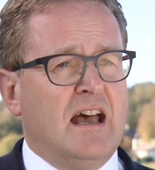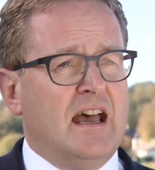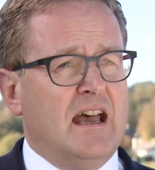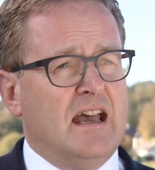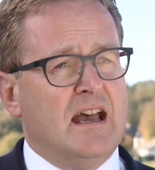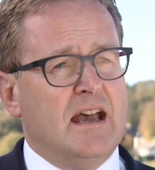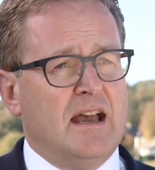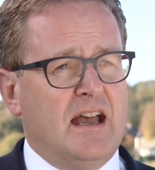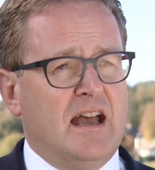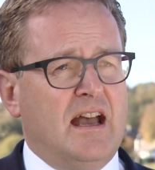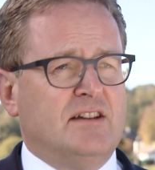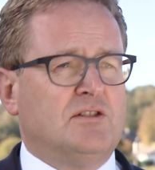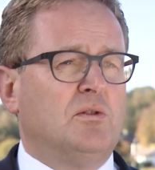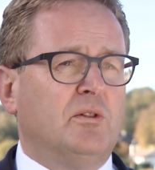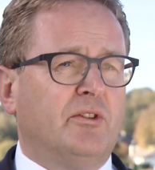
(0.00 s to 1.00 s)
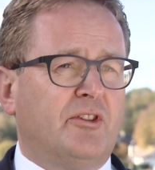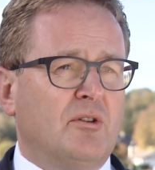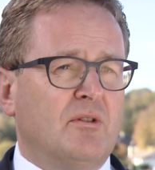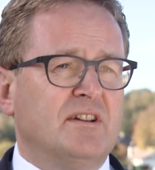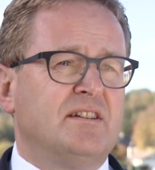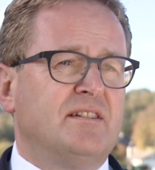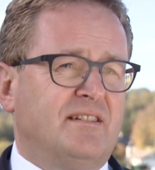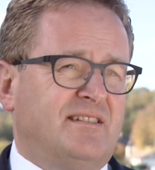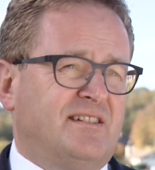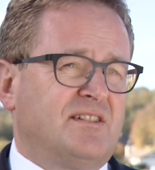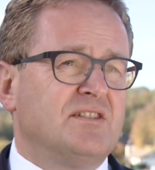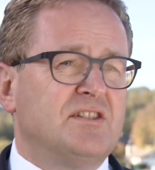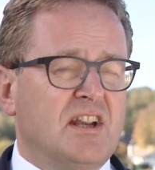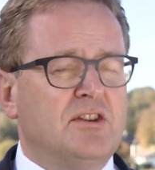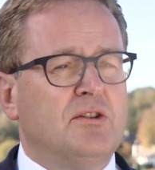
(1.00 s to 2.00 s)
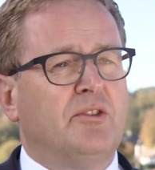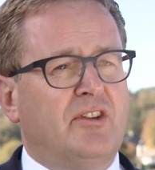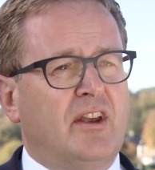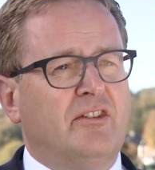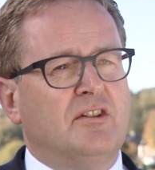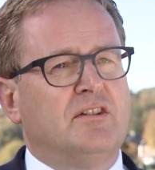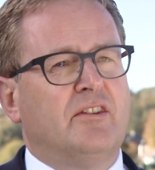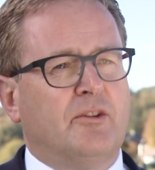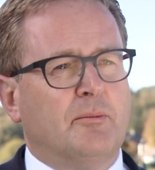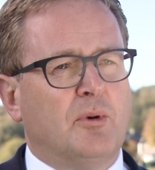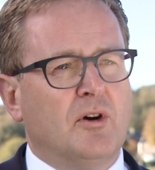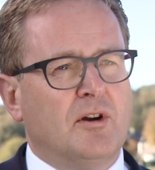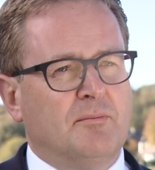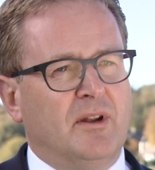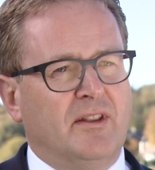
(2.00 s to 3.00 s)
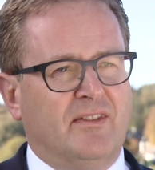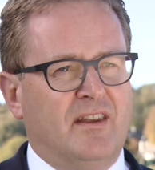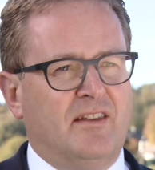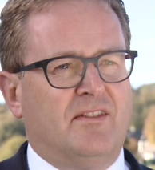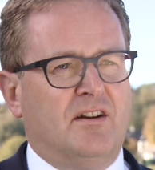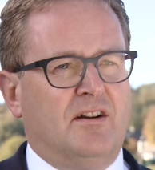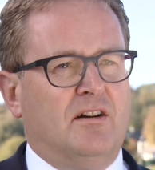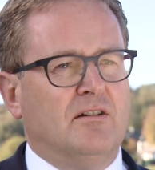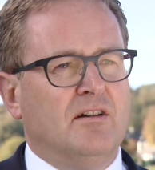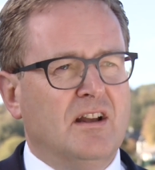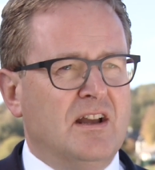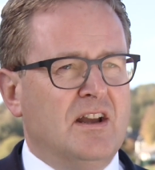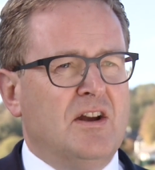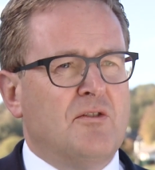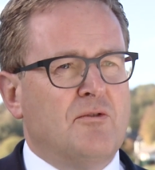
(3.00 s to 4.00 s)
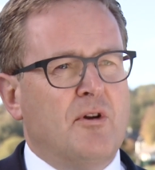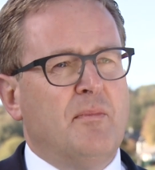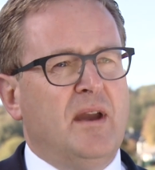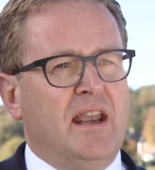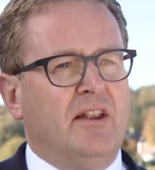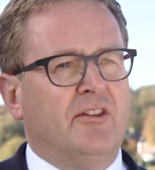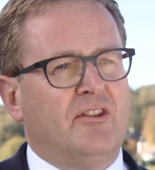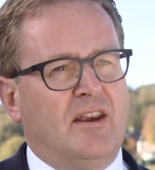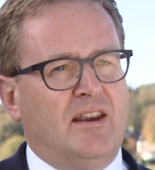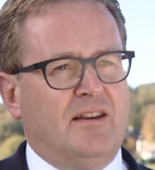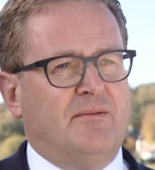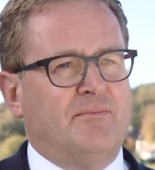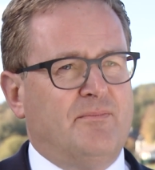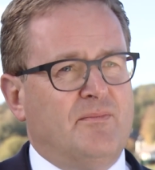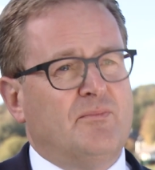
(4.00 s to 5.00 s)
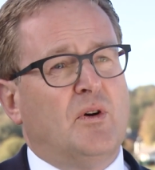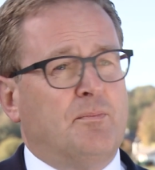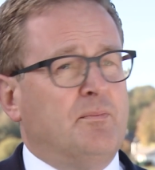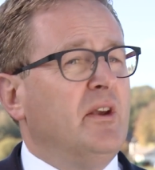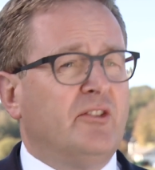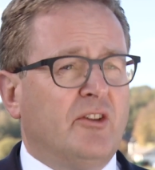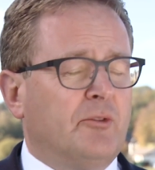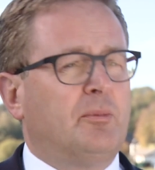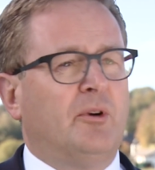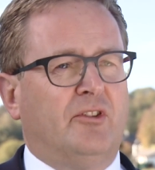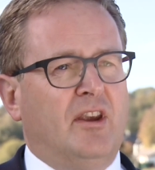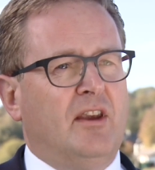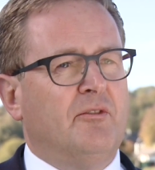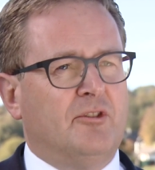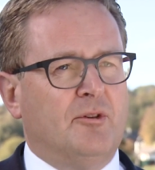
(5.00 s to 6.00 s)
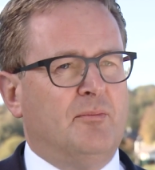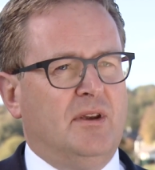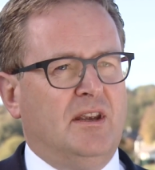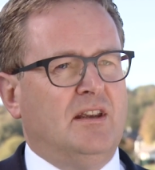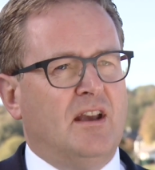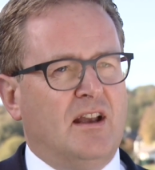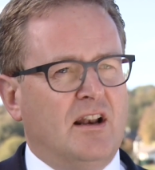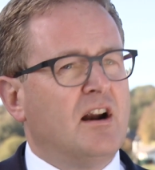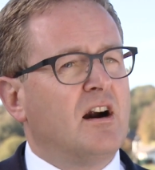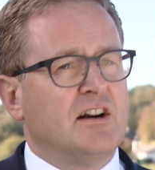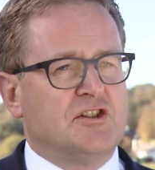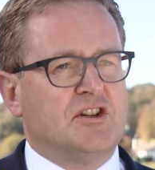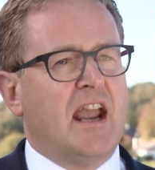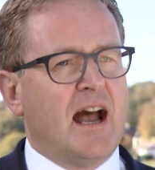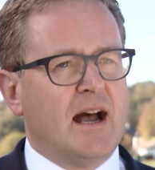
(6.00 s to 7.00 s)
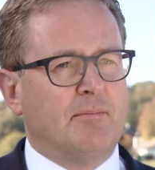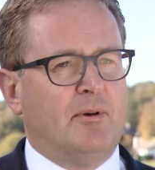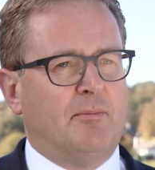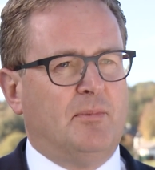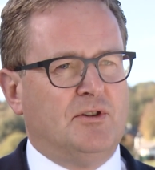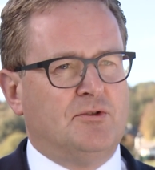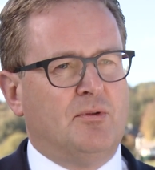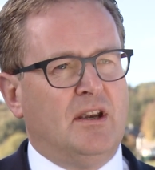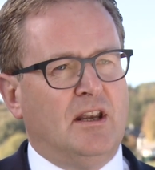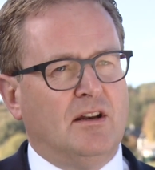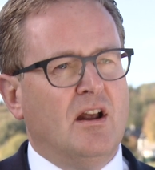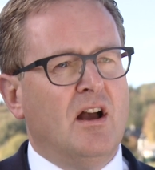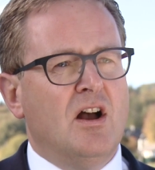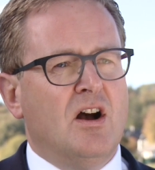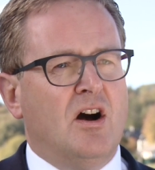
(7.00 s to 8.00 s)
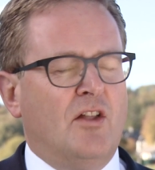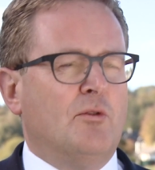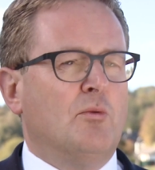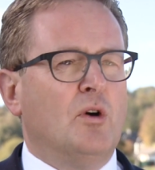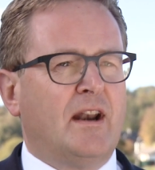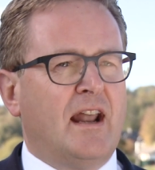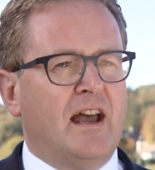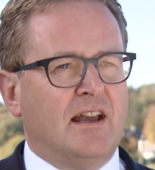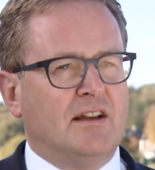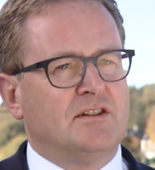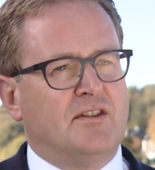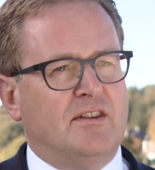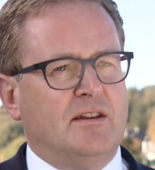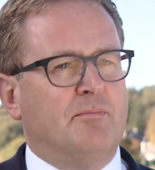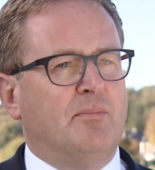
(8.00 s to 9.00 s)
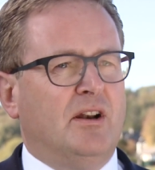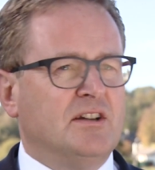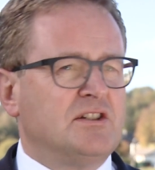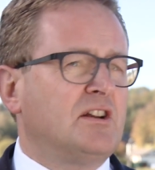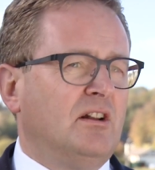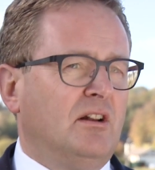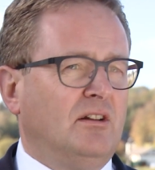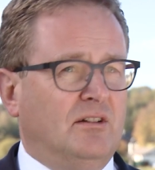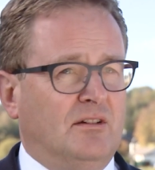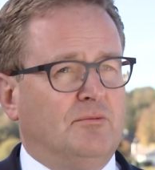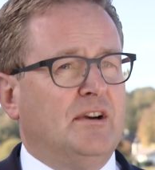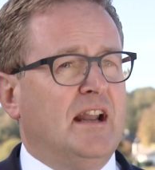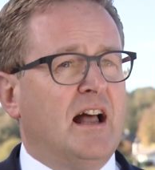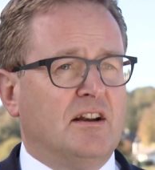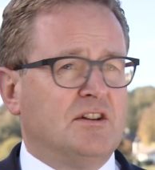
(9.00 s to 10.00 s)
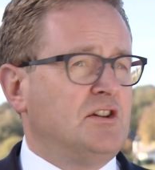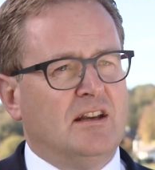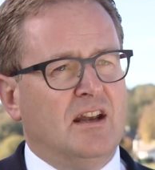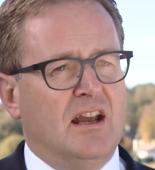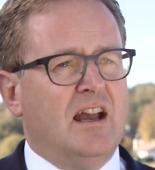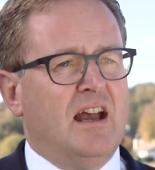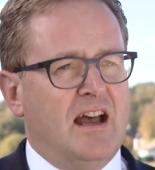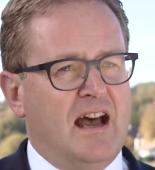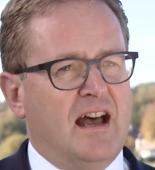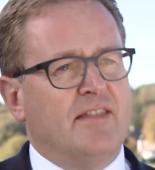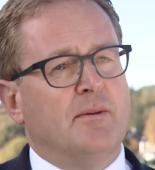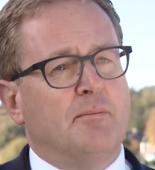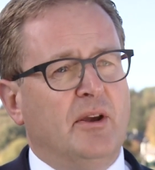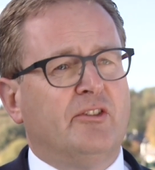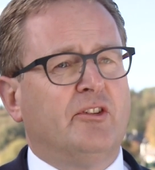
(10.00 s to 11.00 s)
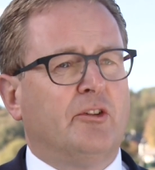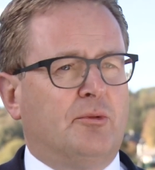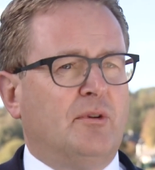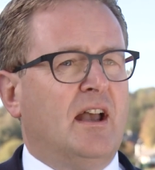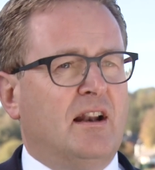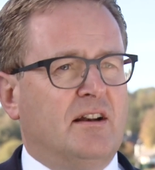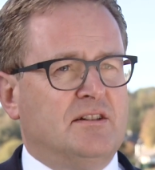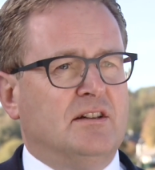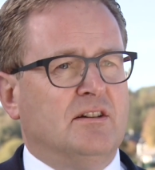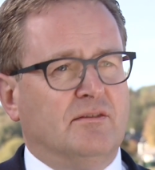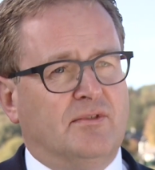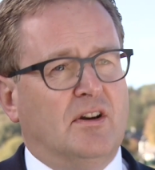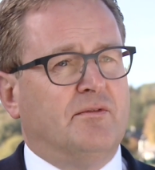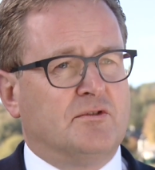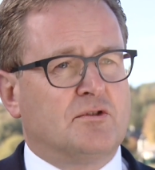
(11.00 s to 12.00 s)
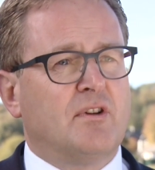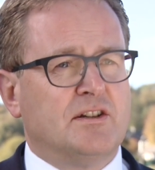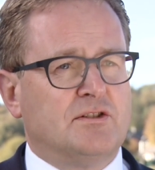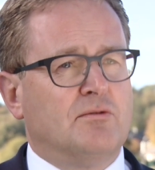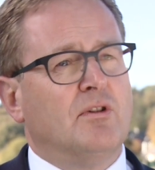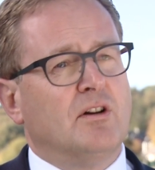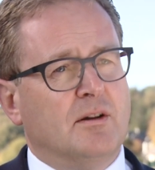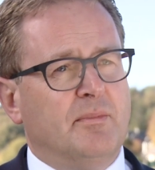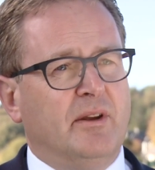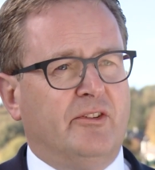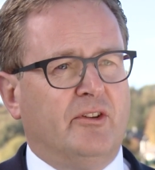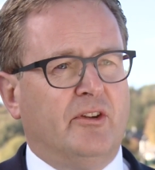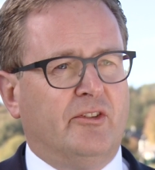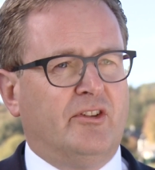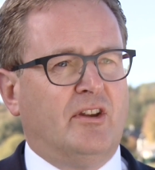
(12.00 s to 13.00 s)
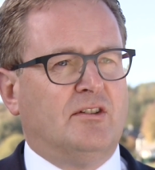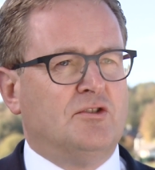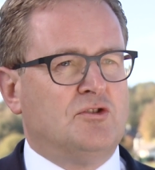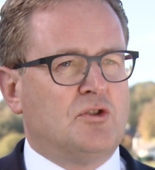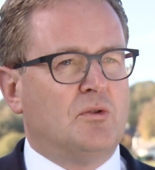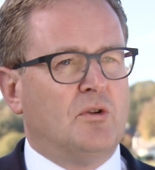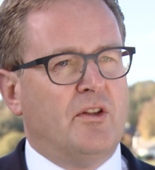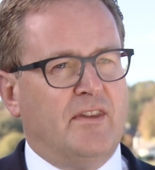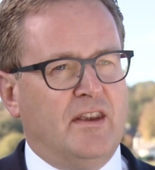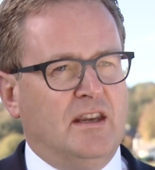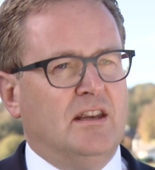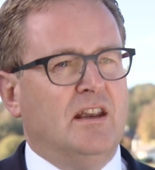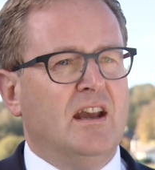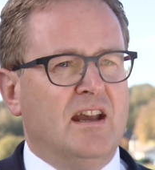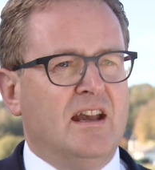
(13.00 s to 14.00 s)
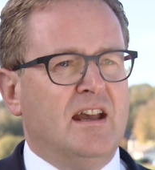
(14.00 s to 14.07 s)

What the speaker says: and also a continued sense of disappointment that there remains what business perceives to be a large gap between, on the one hand, the political reality and the business reality of trying to run a business and ensure the